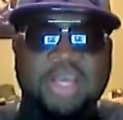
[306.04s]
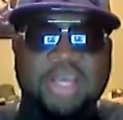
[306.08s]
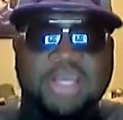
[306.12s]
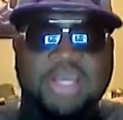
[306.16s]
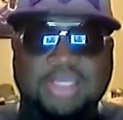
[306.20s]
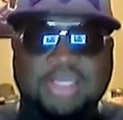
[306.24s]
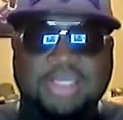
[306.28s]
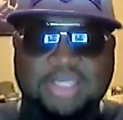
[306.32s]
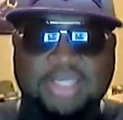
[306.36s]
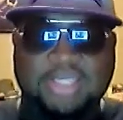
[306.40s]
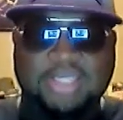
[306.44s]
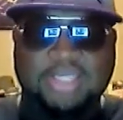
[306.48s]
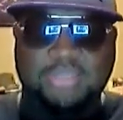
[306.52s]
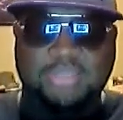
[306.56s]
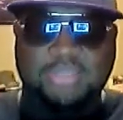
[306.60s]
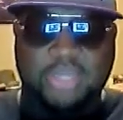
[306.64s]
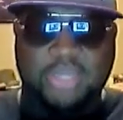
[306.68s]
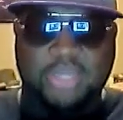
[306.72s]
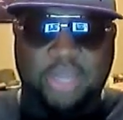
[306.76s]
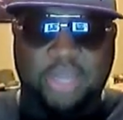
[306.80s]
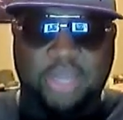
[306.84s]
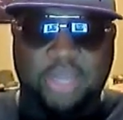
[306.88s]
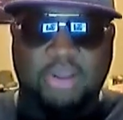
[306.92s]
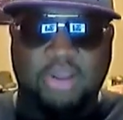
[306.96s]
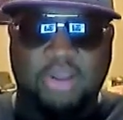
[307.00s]
eccentric
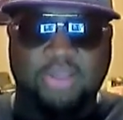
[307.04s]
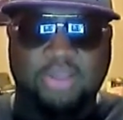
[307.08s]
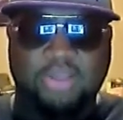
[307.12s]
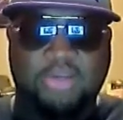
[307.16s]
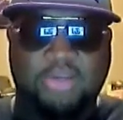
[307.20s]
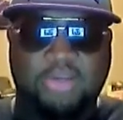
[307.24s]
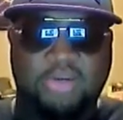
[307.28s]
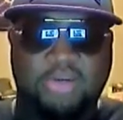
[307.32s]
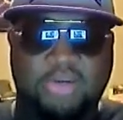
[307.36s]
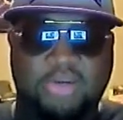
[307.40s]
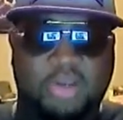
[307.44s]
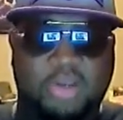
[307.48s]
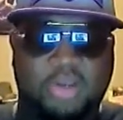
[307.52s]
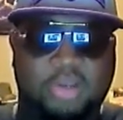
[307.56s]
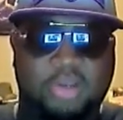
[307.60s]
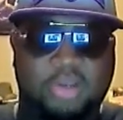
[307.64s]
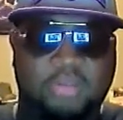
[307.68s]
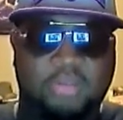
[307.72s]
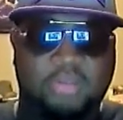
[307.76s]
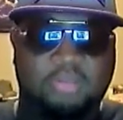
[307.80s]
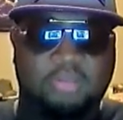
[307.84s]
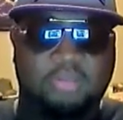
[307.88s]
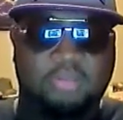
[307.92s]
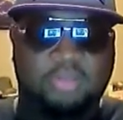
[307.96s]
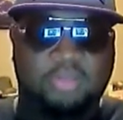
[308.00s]
character.
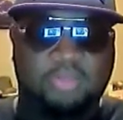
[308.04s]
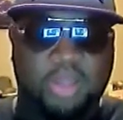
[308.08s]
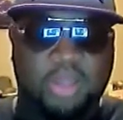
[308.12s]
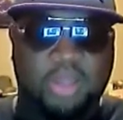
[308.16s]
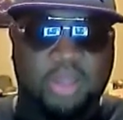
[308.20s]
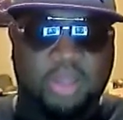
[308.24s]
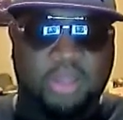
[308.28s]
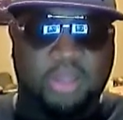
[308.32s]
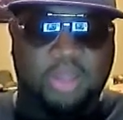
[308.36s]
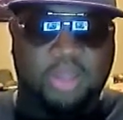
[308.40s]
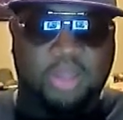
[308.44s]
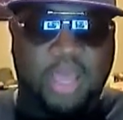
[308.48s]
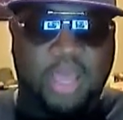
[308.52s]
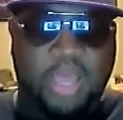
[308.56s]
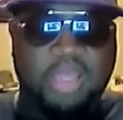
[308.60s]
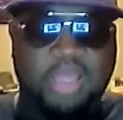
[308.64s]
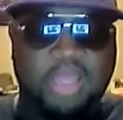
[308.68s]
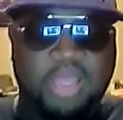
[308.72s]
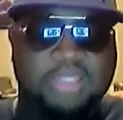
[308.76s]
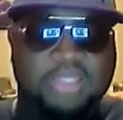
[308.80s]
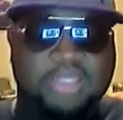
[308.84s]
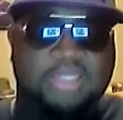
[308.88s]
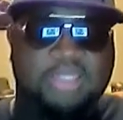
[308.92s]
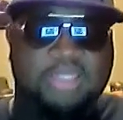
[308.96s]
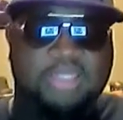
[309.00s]
Um,
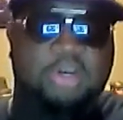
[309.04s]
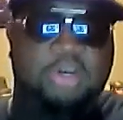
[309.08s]
Alice isn't